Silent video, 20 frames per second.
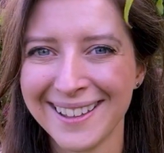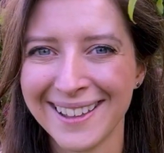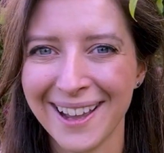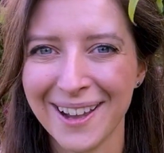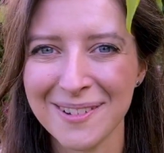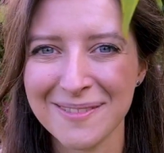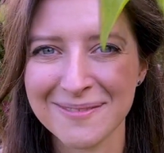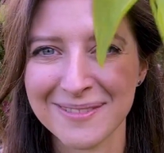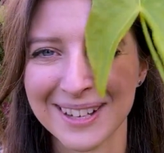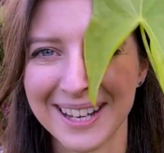
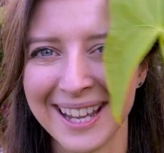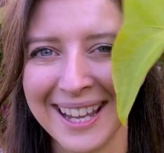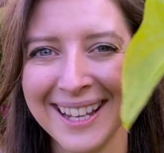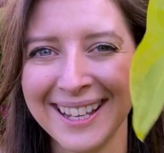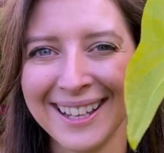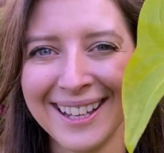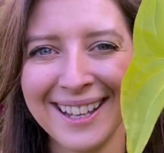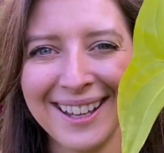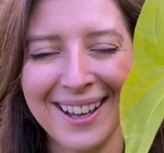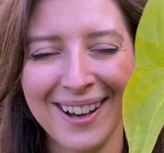hopefully,
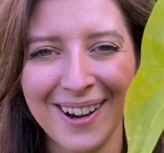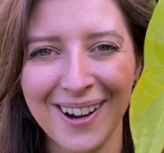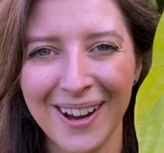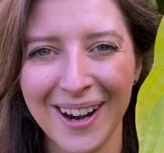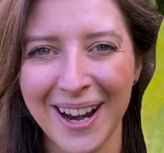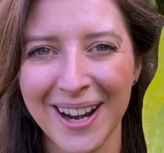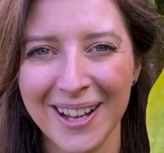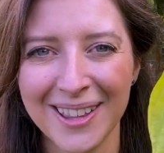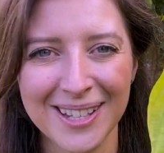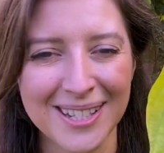
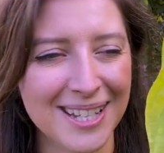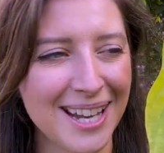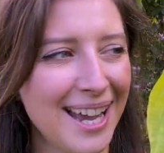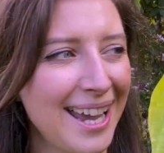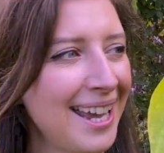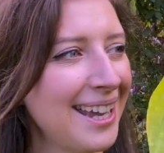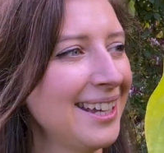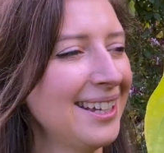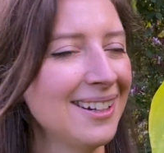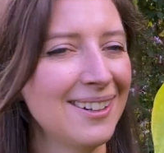on another
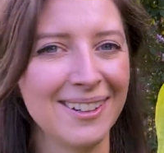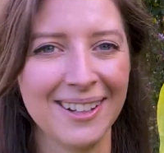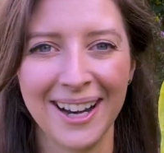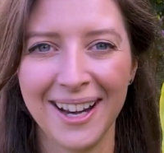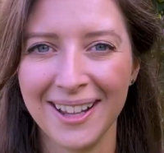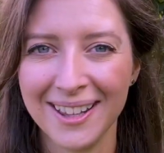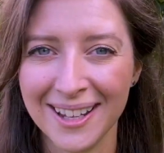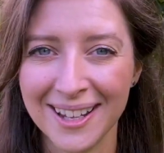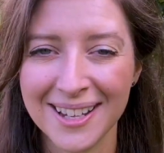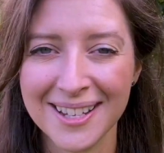day, on
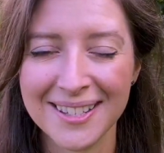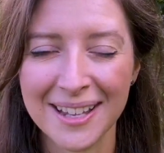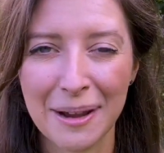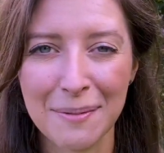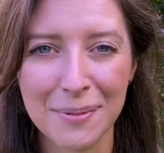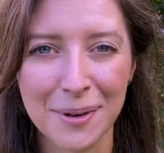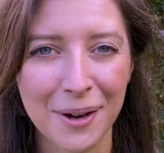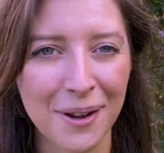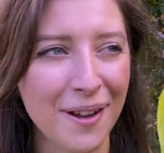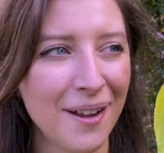another
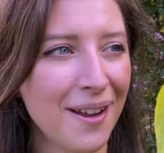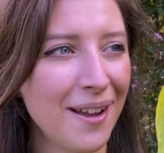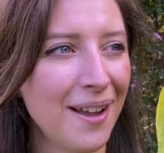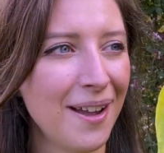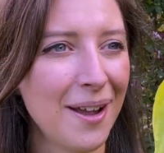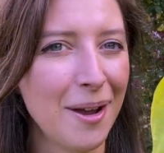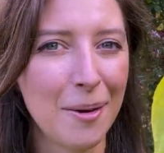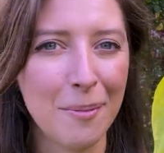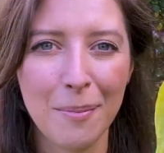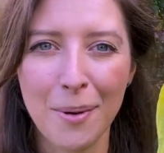separate
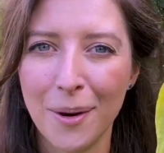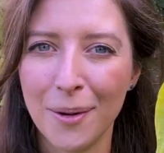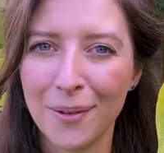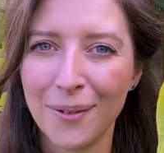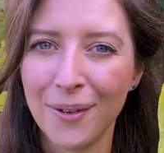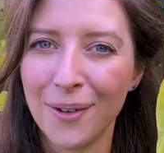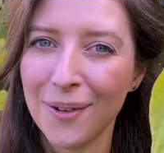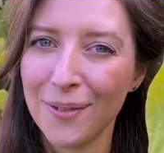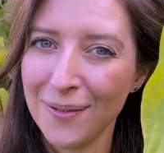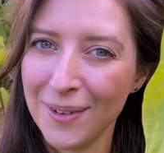
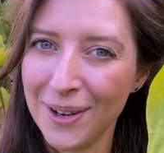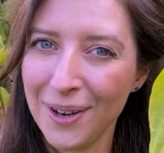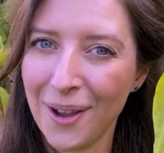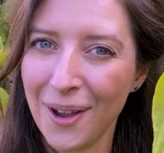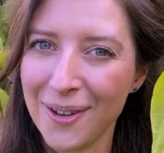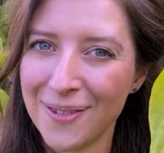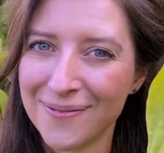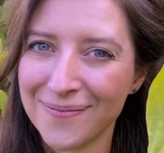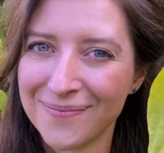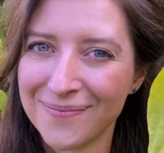pond video.